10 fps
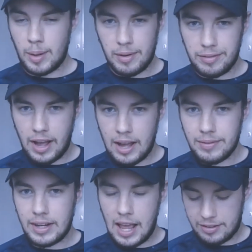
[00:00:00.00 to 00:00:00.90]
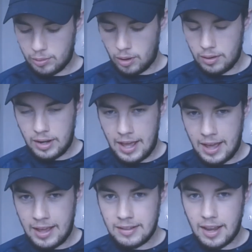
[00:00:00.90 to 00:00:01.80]
Number 5, the last one,
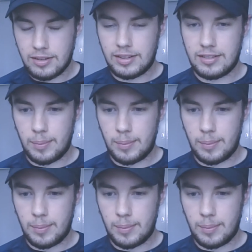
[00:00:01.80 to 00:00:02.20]
is actually